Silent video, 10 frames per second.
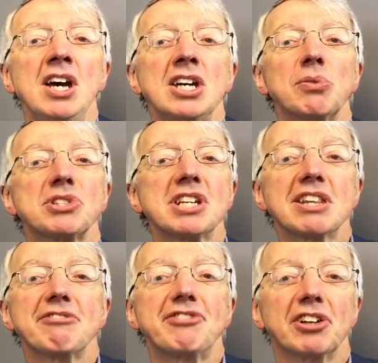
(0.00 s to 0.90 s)
You will see
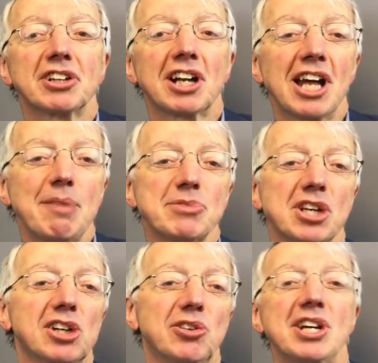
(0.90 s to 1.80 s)
that Phil claims the
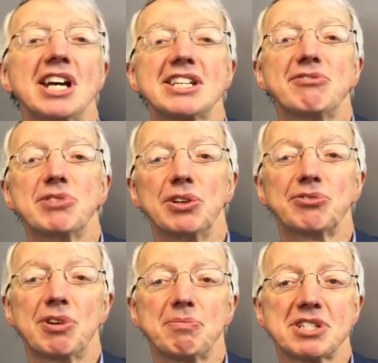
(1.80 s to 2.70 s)
creative role
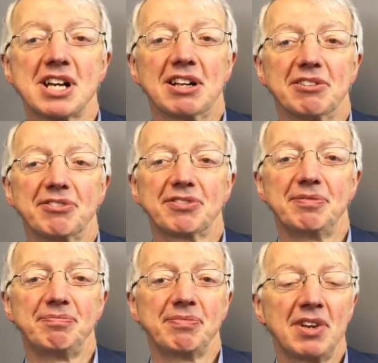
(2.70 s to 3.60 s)
for himself.
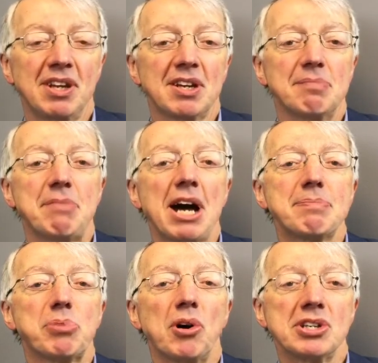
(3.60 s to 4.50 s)
My
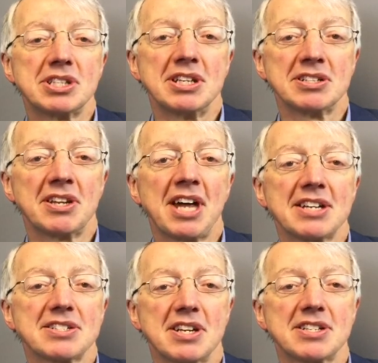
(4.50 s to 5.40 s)
point is that
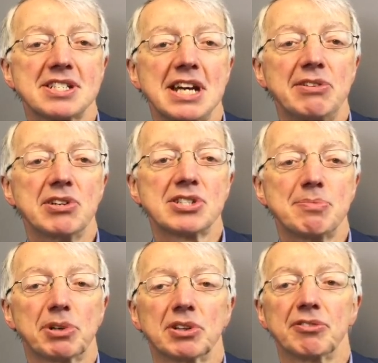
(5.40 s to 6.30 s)
that's a
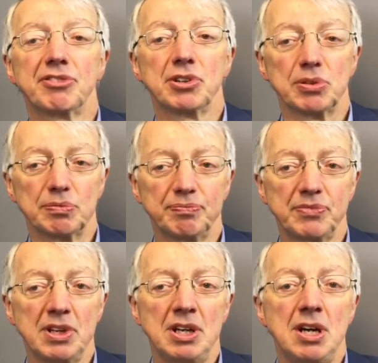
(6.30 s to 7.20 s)
stereotypical view,
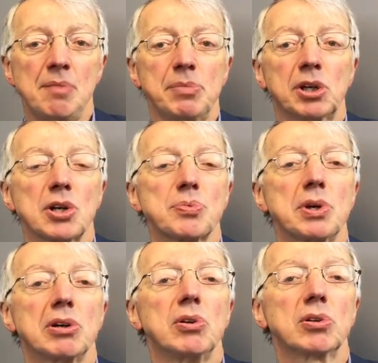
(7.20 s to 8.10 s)
because we
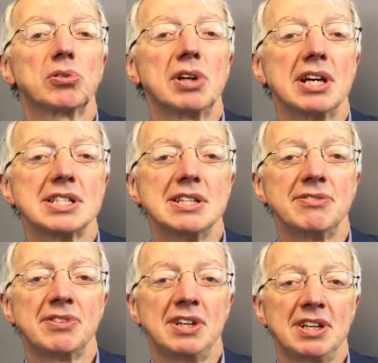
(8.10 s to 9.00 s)
are all creative
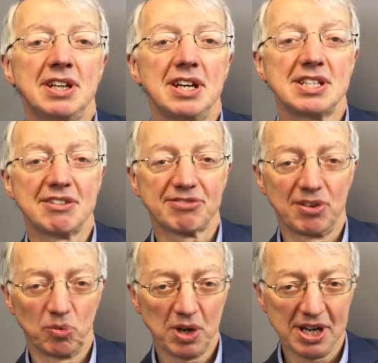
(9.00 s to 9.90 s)
in
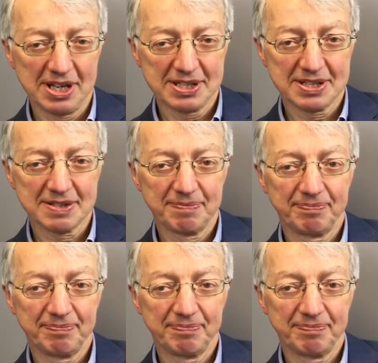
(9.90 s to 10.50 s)
different ways.